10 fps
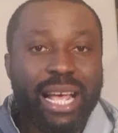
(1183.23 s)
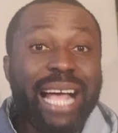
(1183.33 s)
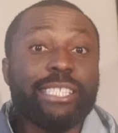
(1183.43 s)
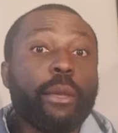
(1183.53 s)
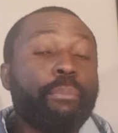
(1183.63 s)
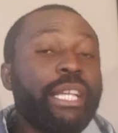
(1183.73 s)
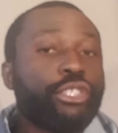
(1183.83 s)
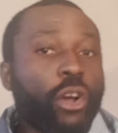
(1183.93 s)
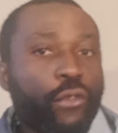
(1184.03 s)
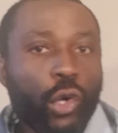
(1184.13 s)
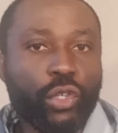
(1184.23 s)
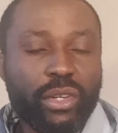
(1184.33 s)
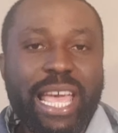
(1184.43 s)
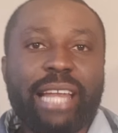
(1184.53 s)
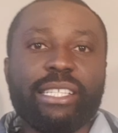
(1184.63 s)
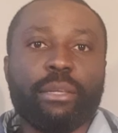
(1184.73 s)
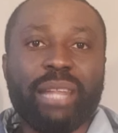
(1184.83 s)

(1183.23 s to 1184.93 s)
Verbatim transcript: as a means of colonialism.